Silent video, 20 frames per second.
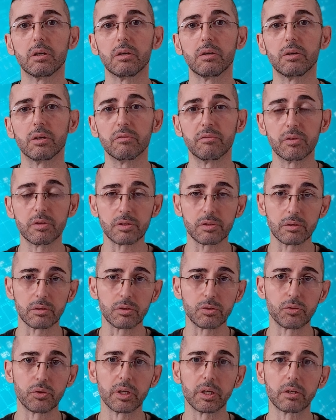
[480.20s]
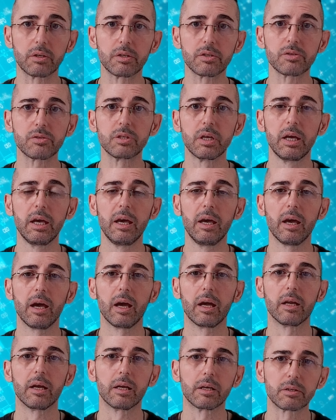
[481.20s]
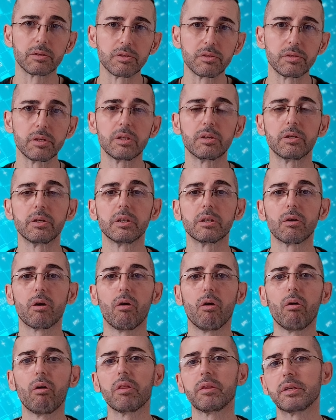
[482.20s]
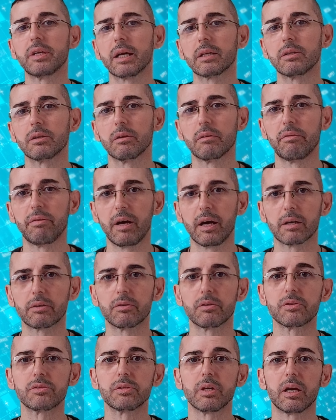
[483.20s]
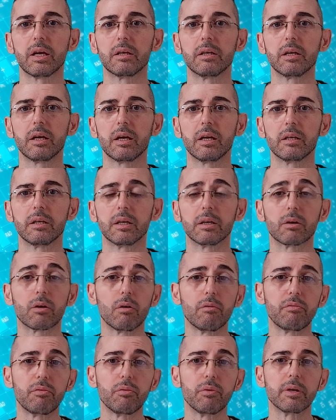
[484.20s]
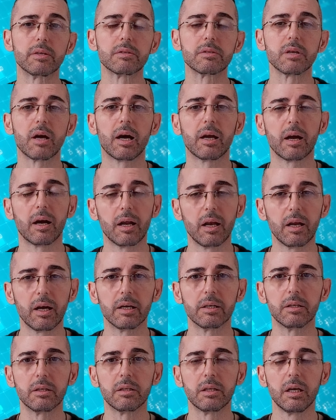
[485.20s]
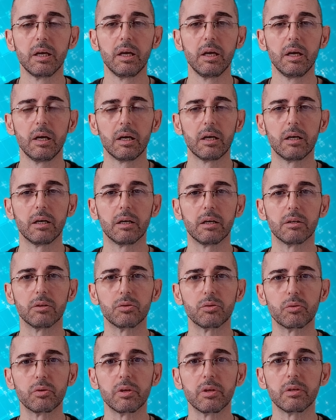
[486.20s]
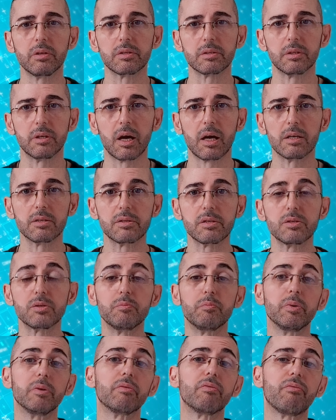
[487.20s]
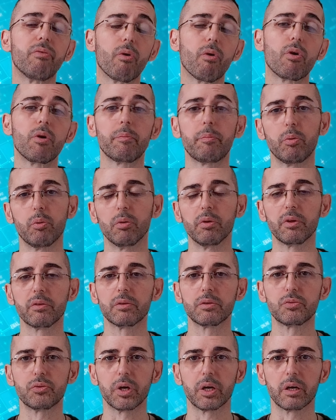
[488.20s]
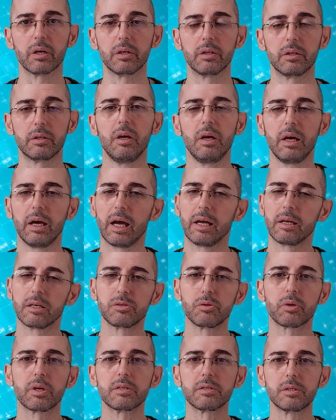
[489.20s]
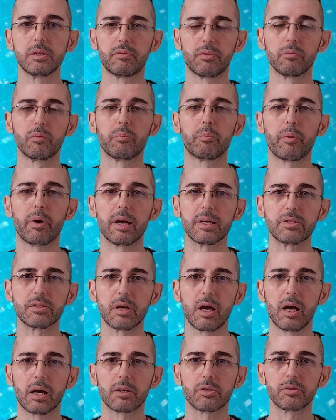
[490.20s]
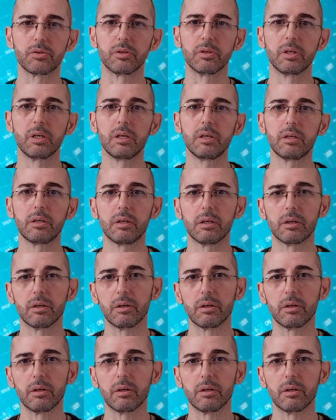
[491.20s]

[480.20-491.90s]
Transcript: reversal triggers, and considering all the technical factors and confluence I highlighted during this analysis before pulling the trigger. And as you can see from the price action here,